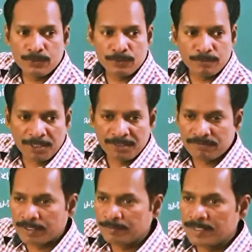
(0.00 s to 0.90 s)

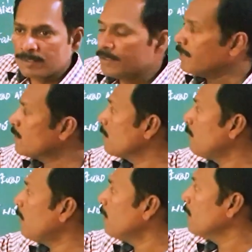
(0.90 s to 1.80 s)
2.5 means the
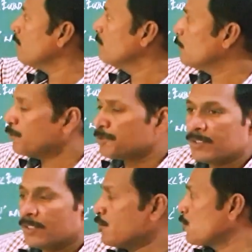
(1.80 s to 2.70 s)
integral part of the
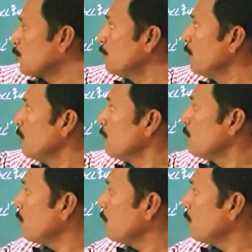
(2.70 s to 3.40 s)
quotient is 2.